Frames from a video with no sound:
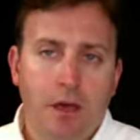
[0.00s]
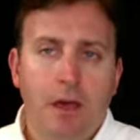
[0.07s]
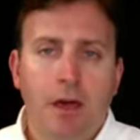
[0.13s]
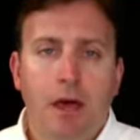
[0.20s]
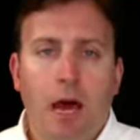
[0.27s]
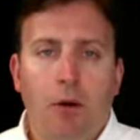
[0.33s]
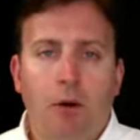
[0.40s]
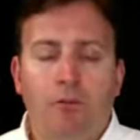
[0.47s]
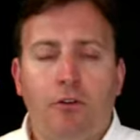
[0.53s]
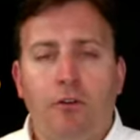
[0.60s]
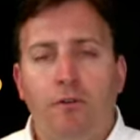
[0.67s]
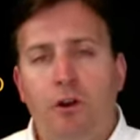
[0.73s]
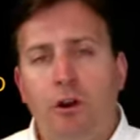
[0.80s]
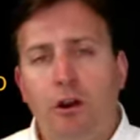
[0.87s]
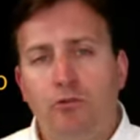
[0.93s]
However,
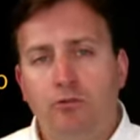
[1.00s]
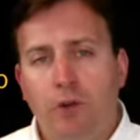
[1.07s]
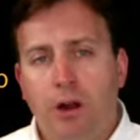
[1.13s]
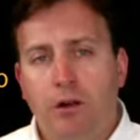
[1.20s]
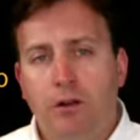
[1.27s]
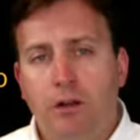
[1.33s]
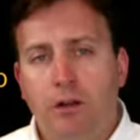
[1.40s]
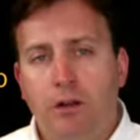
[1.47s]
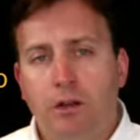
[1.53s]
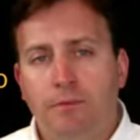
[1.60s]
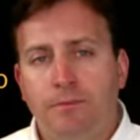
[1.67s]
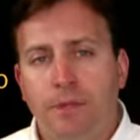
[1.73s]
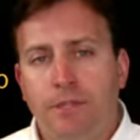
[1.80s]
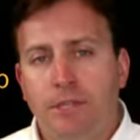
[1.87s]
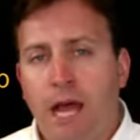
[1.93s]
very rarely
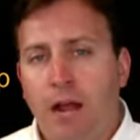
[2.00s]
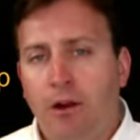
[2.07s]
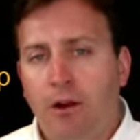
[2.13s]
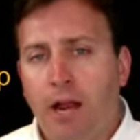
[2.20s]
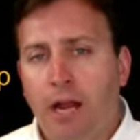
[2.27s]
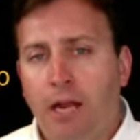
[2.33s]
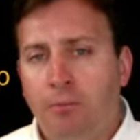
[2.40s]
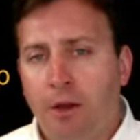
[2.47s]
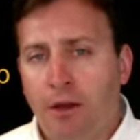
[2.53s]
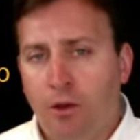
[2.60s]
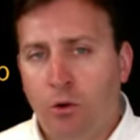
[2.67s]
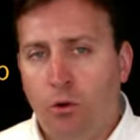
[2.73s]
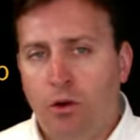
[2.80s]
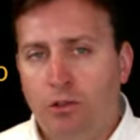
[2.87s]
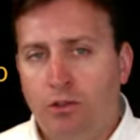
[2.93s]
is aggregating by the
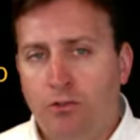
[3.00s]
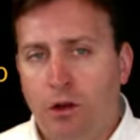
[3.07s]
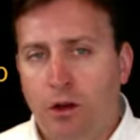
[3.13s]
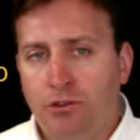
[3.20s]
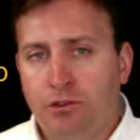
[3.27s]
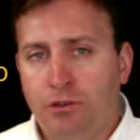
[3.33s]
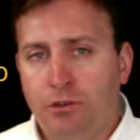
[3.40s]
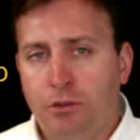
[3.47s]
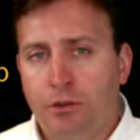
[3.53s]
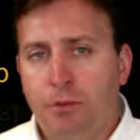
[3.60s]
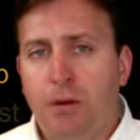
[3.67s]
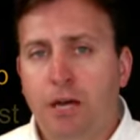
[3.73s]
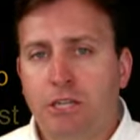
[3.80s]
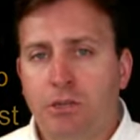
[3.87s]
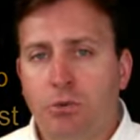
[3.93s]
org structure the
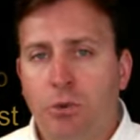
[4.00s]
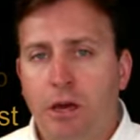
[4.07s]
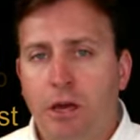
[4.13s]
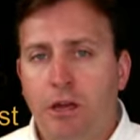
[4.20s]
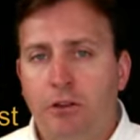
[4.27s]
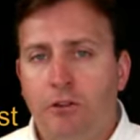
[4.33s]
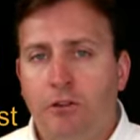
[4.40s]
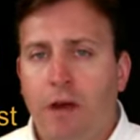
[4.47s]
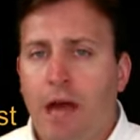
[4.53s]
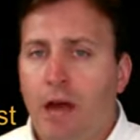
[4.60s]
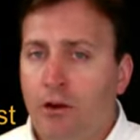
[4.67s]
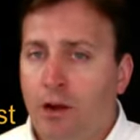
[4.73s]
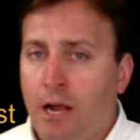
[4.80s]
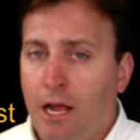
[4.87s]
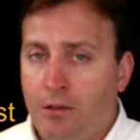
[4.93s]
best way to
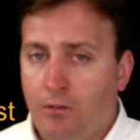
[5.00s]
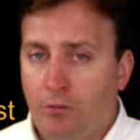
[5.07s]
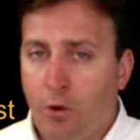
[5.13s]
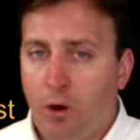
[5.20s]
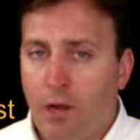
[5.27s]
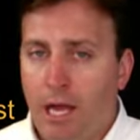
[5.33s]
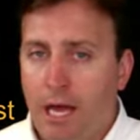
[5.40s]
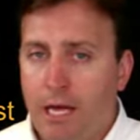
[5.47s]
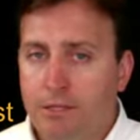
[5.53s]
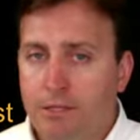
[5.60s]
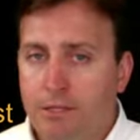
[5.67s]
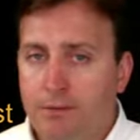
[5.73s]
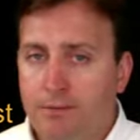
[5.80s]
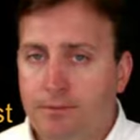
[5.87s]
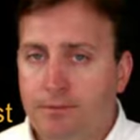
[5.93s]
aggregate the forecast.
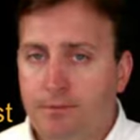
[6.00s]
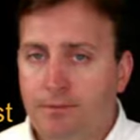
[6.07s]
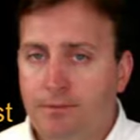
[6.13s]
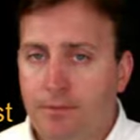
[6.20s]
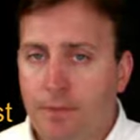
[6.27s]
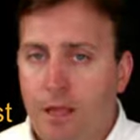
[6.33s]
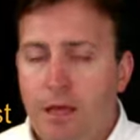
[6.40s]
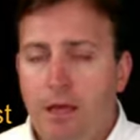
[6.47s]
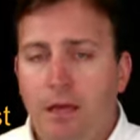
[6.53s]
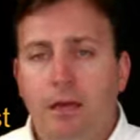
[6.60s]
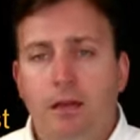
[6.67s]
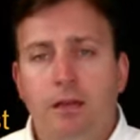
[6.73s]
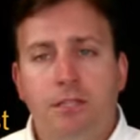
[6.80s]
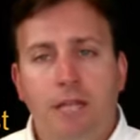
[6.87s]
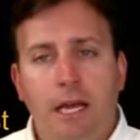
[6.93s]

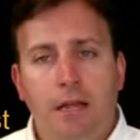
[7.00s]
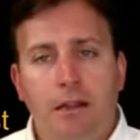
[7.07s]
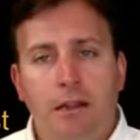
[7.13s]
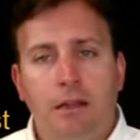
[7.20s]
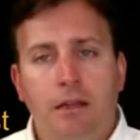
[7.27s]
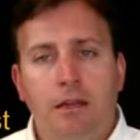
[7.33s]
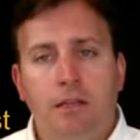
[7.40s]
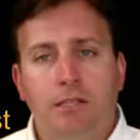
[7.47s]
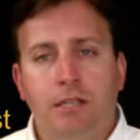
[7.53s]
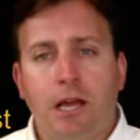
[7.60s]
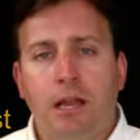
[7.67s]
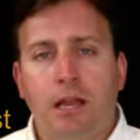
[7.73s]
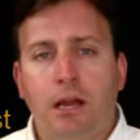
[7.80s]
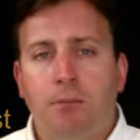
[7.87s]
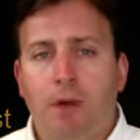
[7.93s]
Secondly,
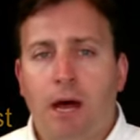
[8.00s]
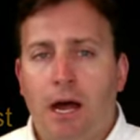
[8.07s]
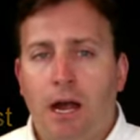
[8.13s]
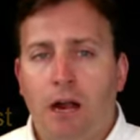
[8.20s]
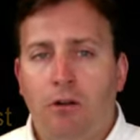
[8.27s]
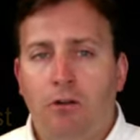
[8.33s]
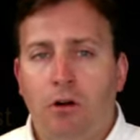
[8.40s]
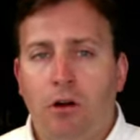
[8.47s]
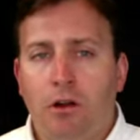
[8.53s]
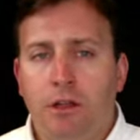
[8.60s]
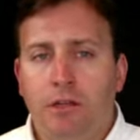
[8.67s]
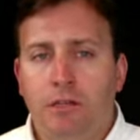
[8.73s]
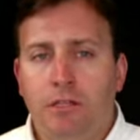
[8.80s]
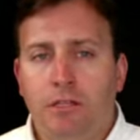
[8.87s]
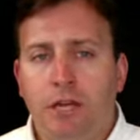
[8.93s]
setting up the
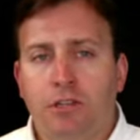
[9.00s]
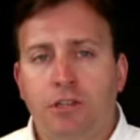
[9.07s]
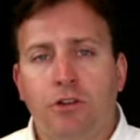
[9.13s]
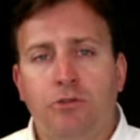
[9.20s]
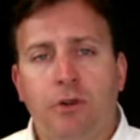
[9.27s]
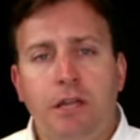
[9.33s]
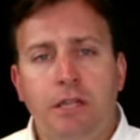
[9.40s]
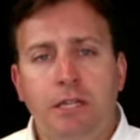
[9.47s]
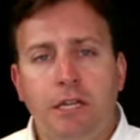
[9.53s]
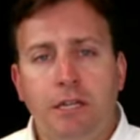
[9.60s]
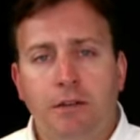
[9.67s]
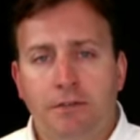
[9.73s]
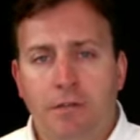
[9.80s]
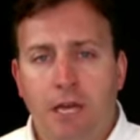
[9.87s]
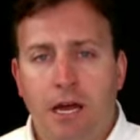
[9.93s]
hierarchies takes a great deal of
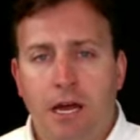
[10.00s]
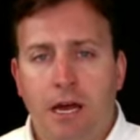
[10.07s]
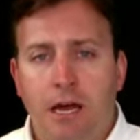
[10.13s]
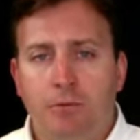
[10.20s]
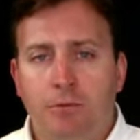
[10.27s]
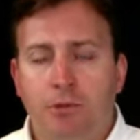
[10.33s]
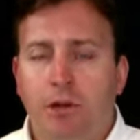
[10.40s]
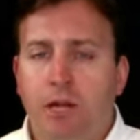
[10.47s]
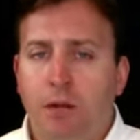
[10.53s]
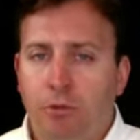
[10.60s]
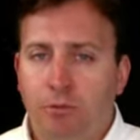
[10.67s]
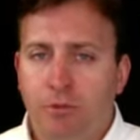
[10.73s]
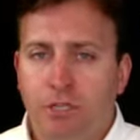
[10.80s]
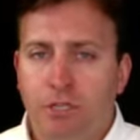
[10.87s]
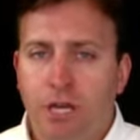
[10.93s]
time during
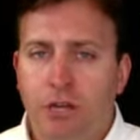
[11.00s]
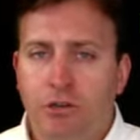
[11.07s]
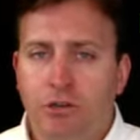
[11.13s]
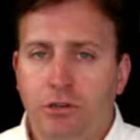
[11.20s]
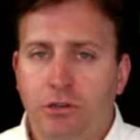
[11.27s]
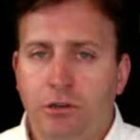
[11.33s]
implementation.